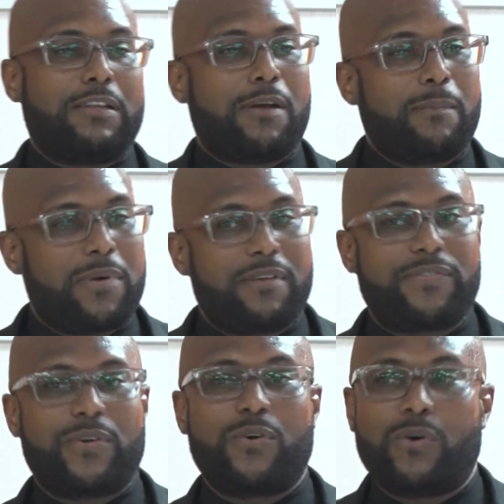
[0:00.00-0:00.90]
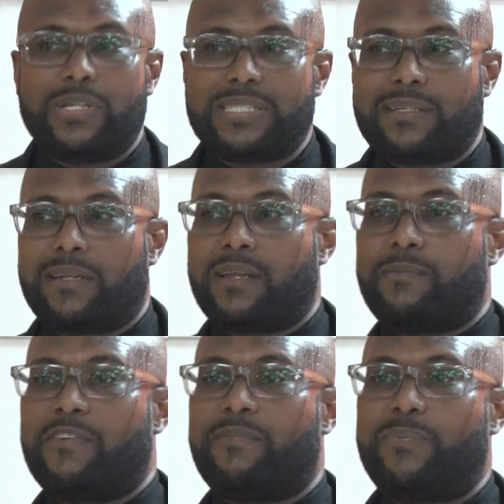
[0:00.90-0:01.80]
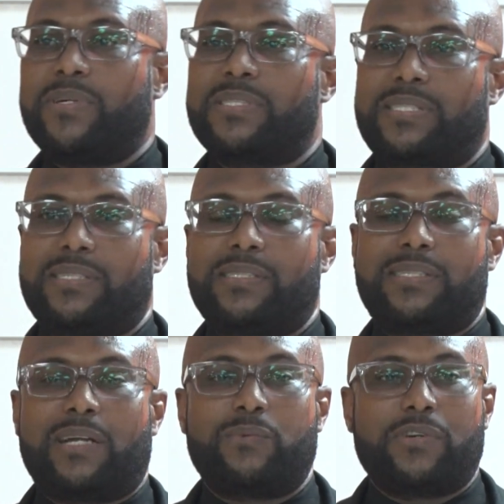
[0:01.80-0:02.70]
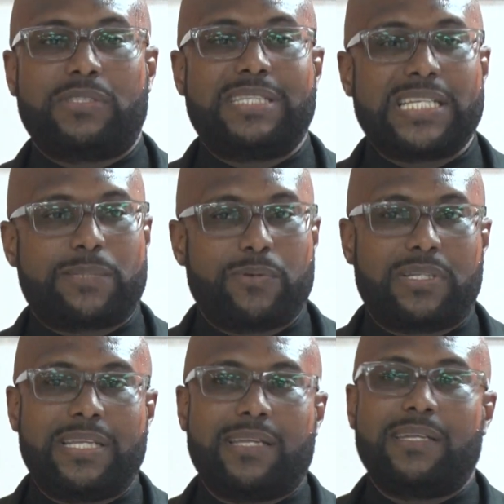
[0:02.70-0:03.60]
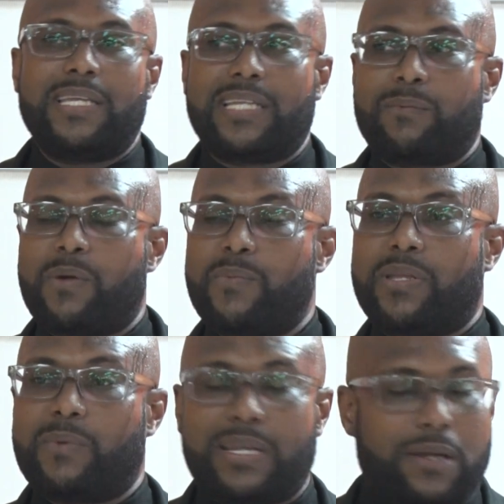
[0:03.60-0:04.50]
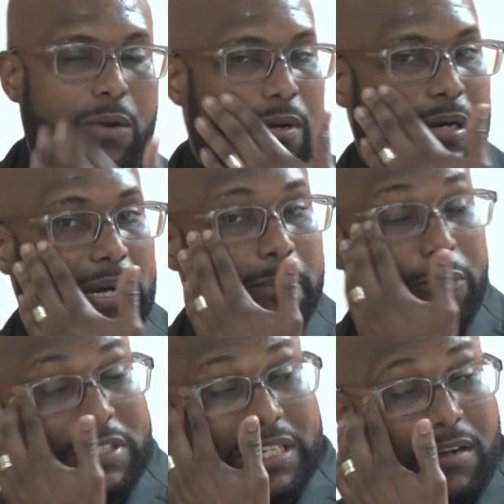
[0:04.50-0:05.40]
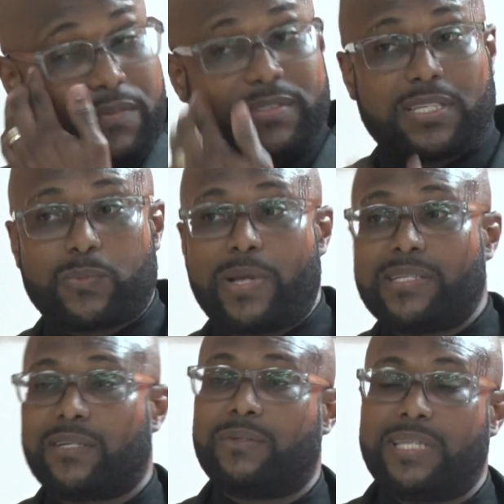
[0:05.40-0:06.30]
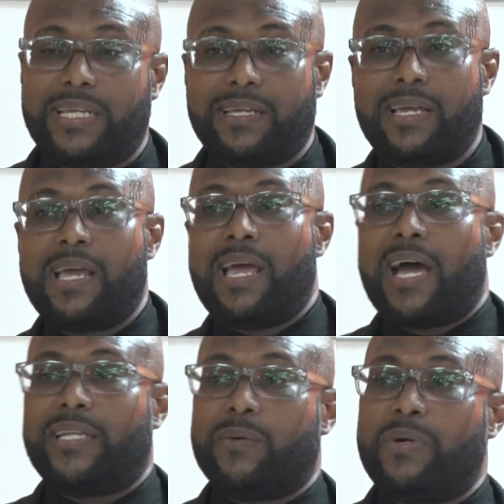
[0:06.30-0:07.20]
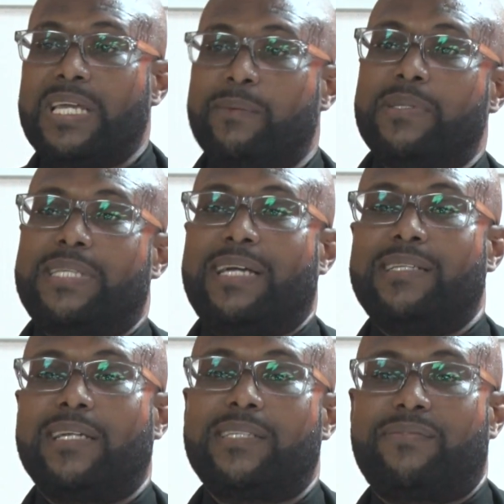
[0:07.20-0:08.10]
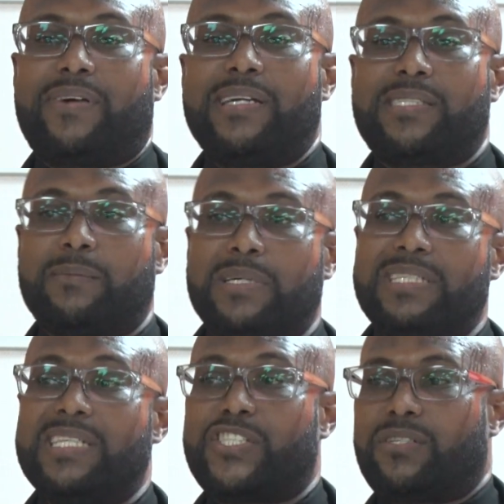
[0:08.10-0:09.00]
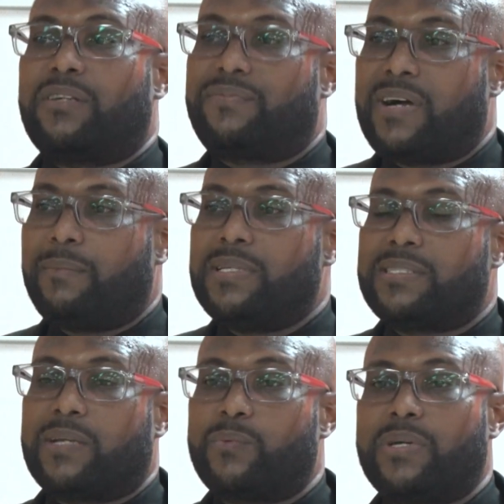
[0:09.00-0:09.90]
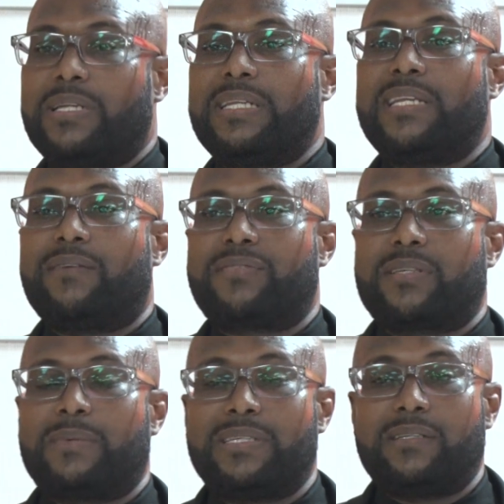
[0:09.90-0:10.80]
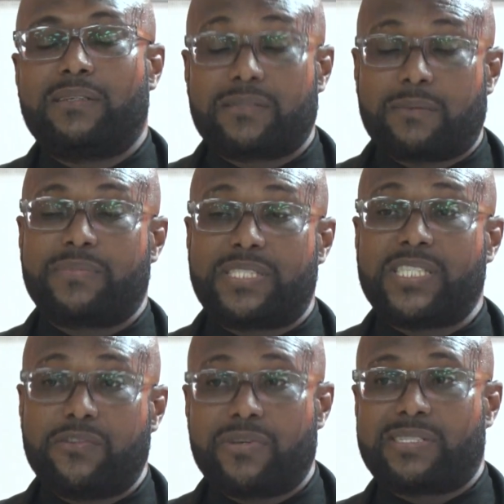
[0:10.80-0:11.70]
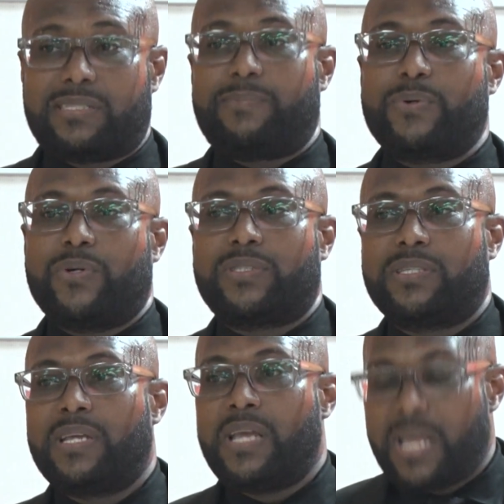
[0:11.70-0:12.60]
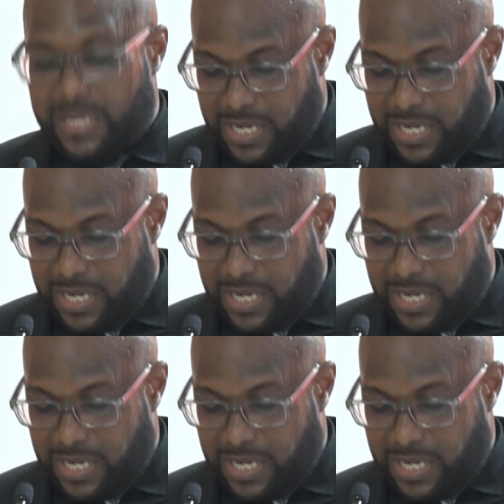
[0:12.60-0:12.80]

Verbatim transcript: got a number of calls and a number of persons that were desperately in need, and when, we, when our um, project officers went out there, they were able to identify some additional families that were in need of some, some serious support.